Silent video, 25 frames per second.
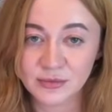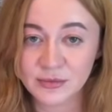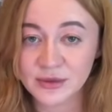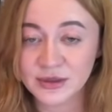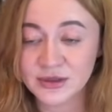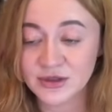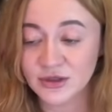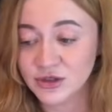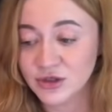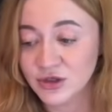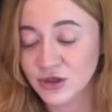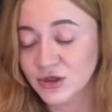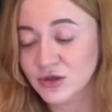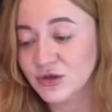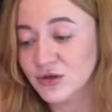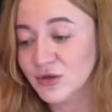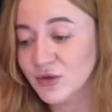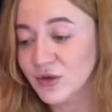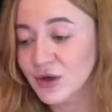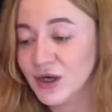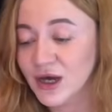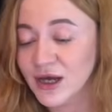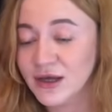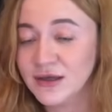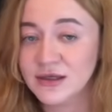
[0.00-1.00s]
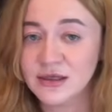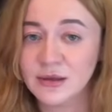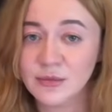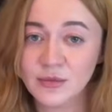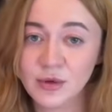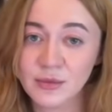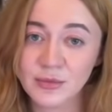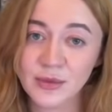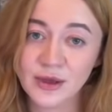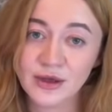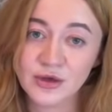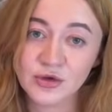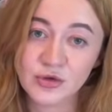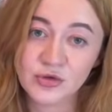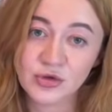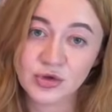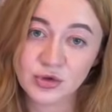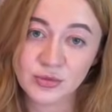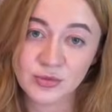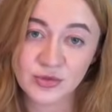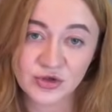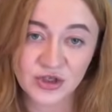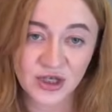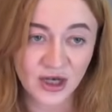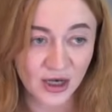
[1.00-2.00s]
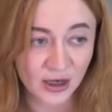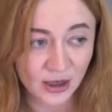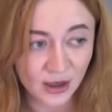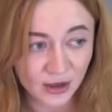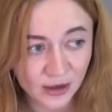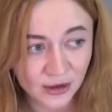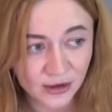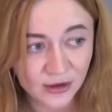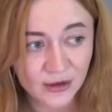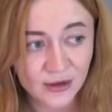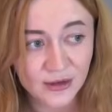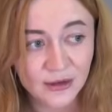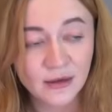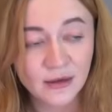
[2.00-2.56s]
messages or ask them on my YouTube channel.